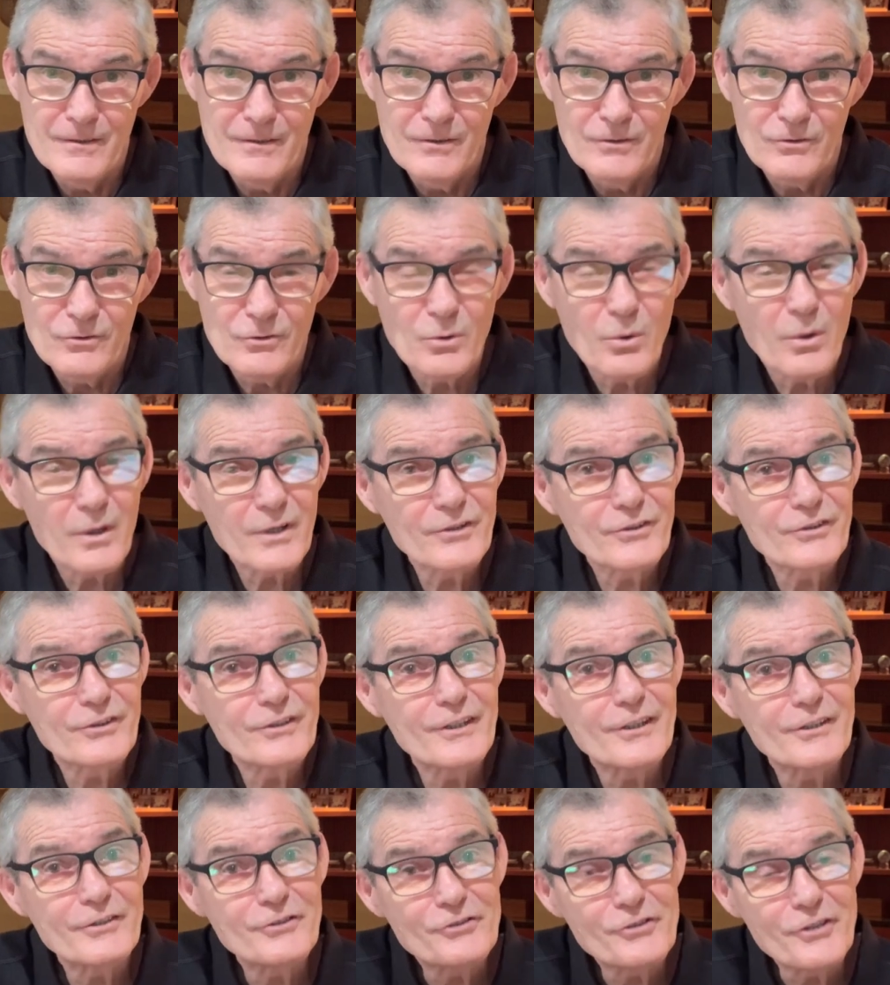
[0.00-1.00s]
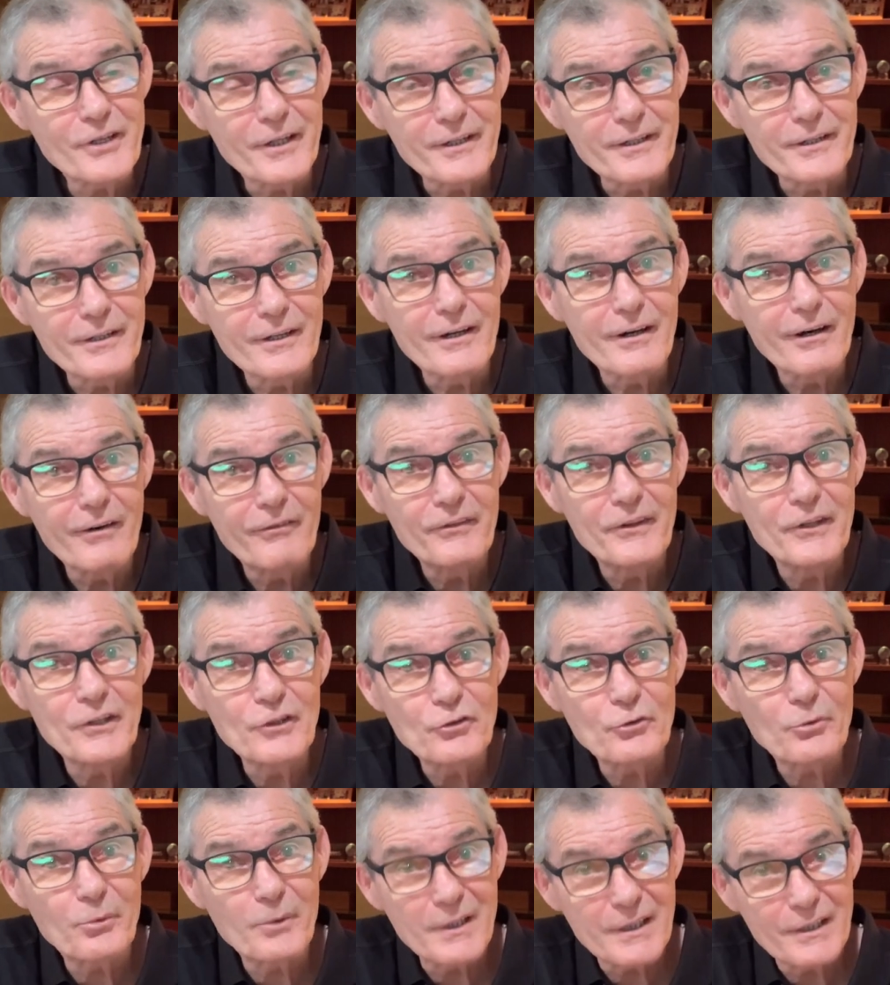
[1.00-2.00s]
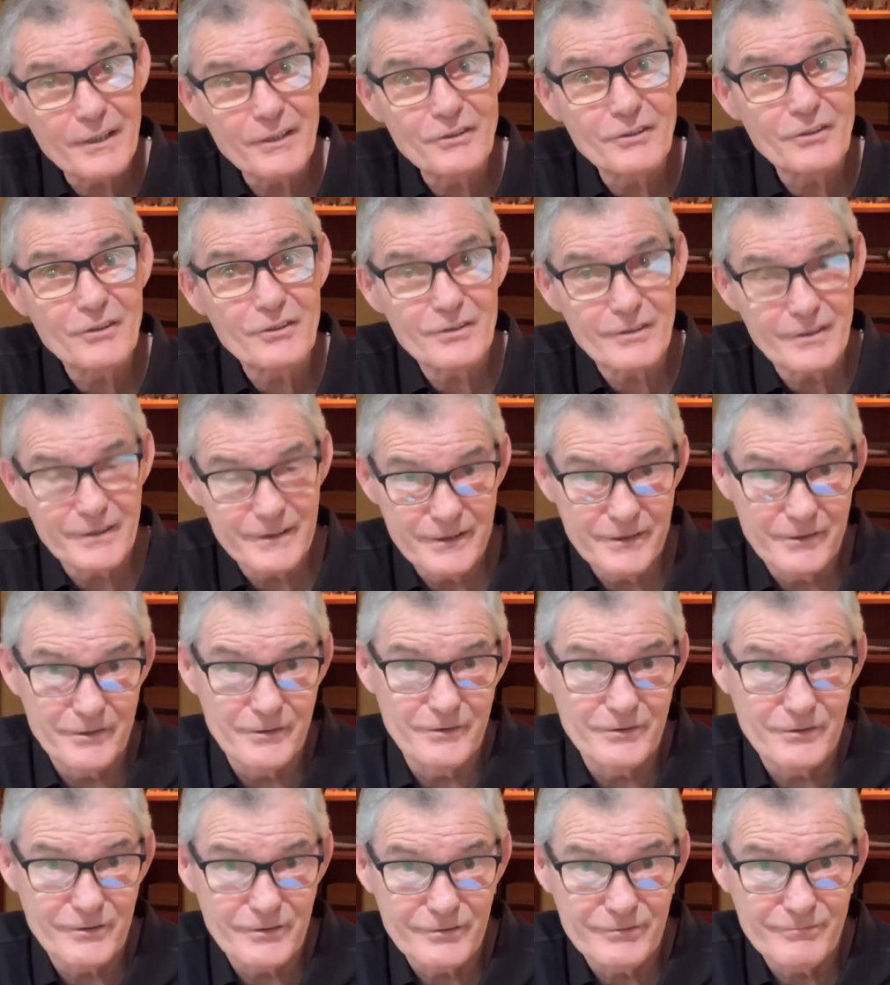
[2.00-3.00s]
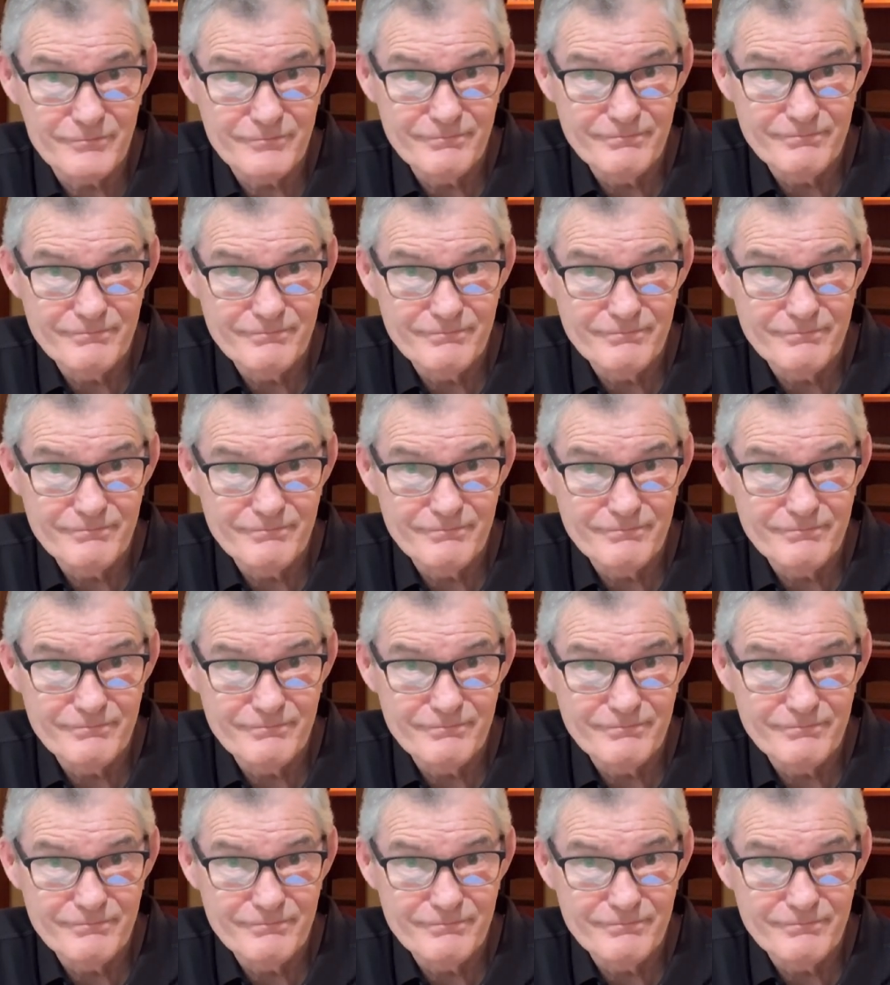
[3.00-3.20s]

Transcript: So, what is the agenda of these religious leaders?